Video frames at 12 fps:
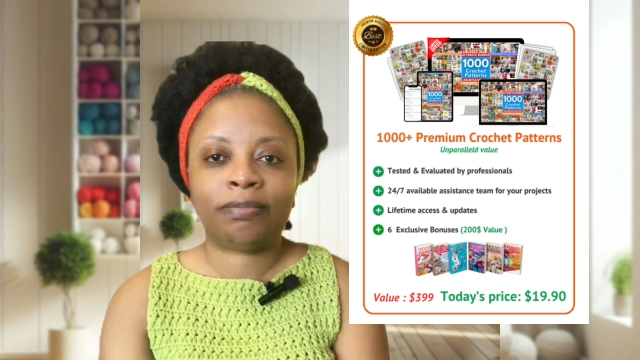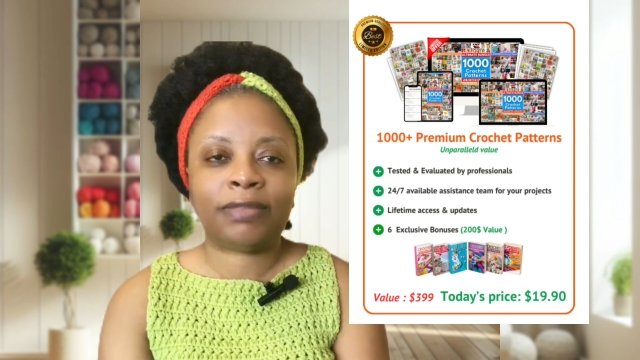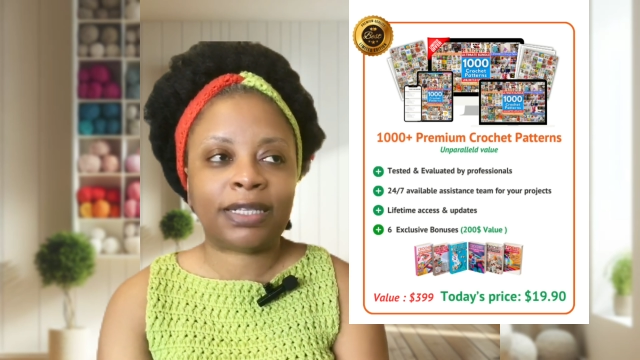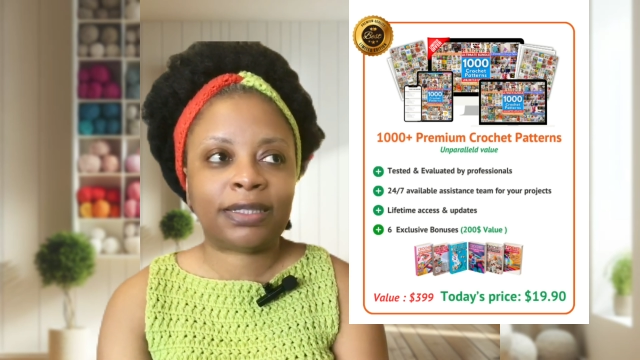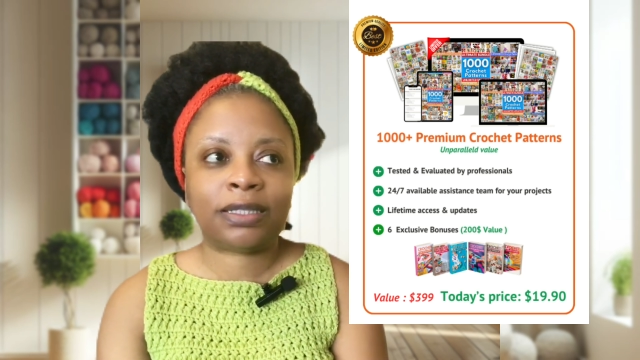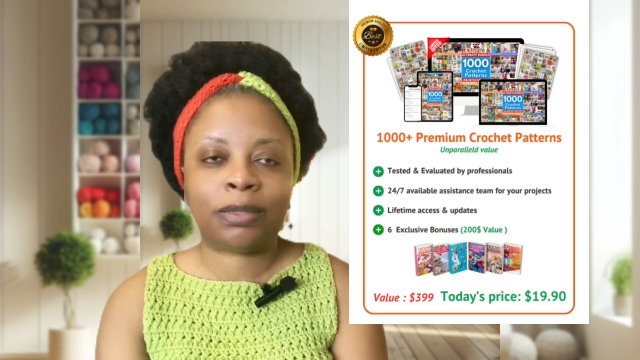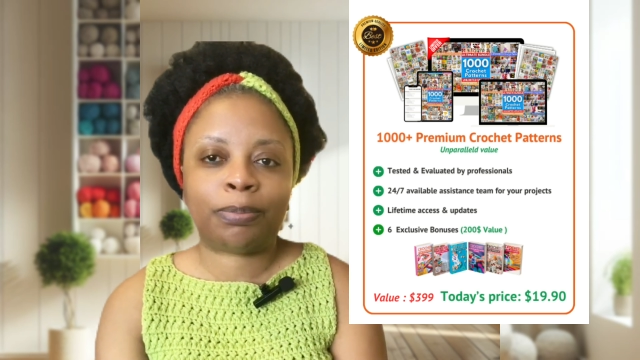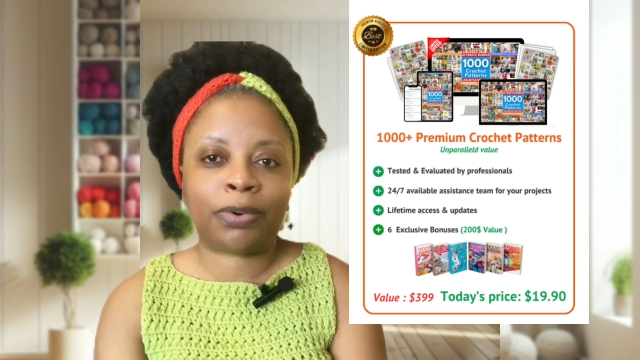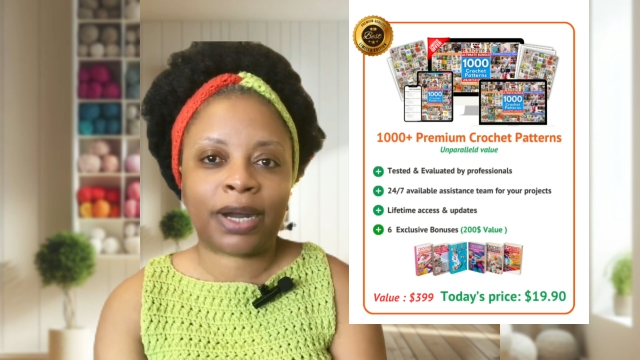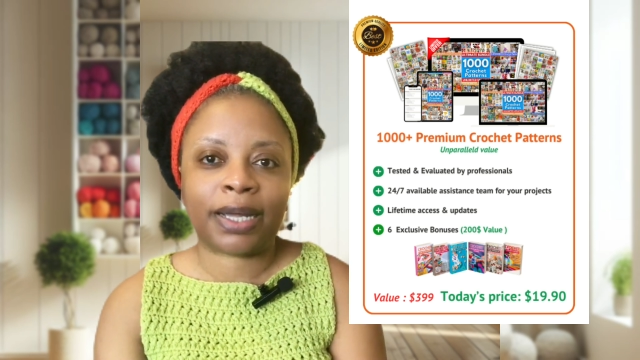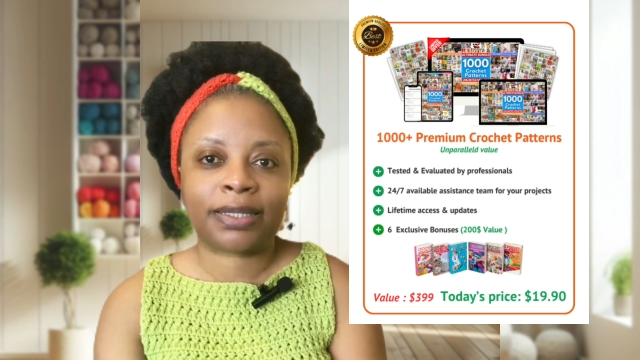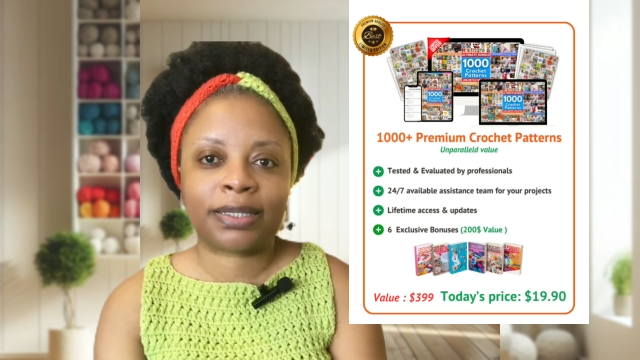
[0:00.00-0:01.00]
that's the
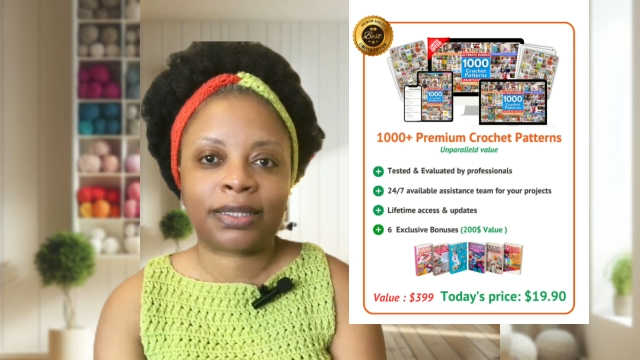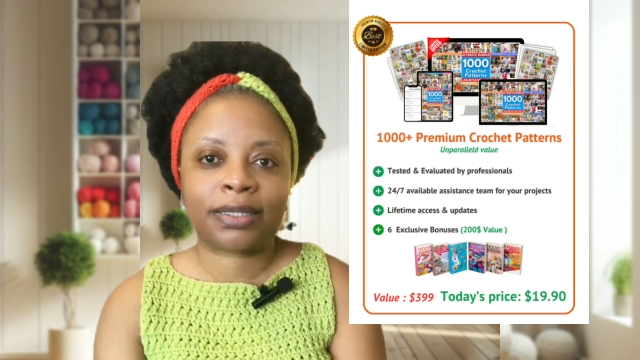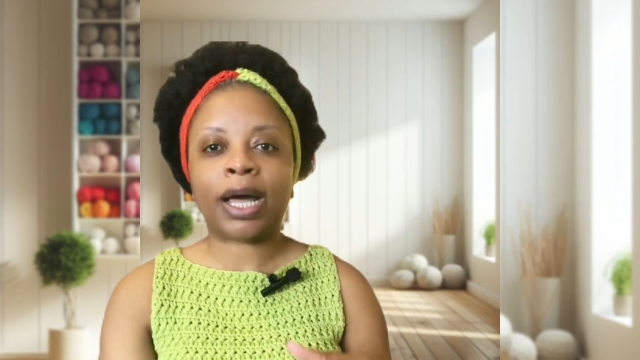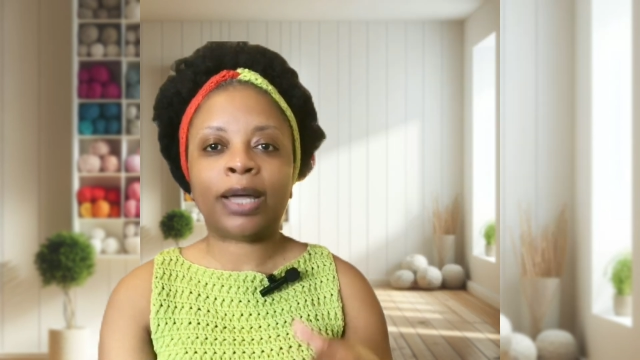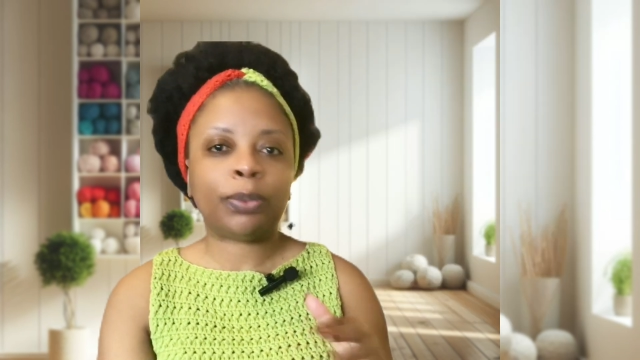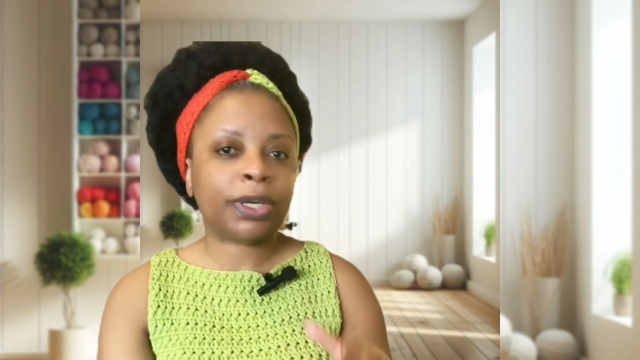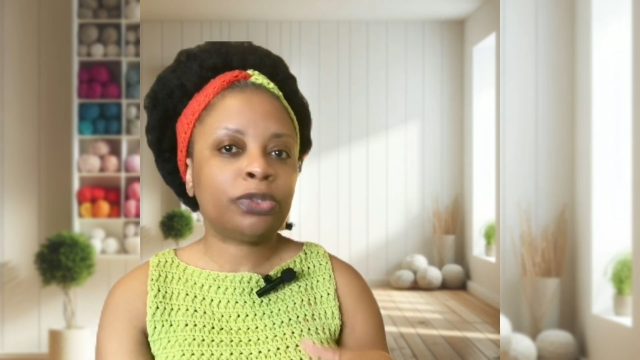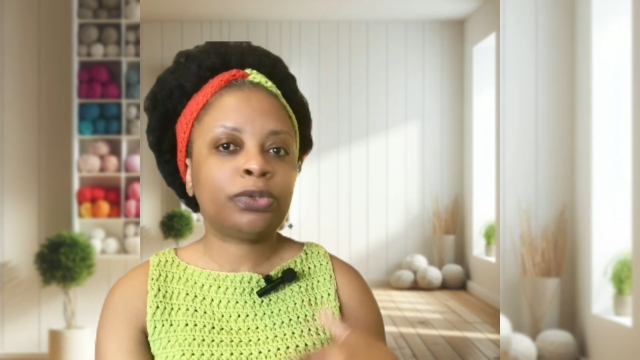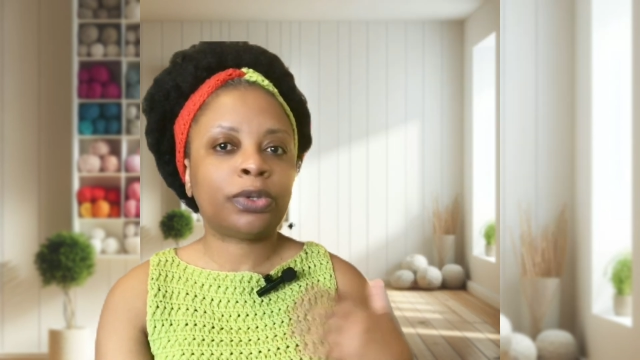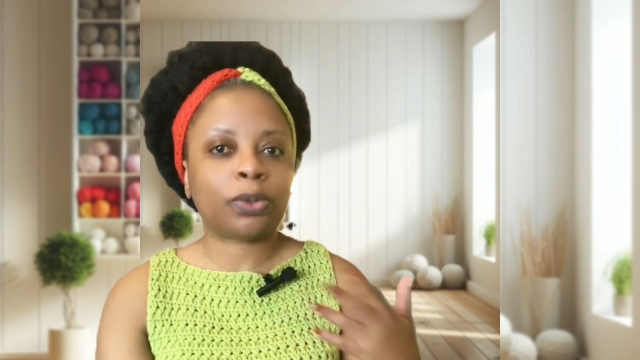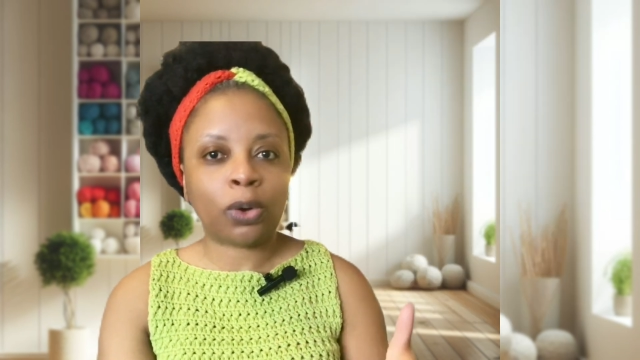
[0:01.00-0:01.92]
price. I went to the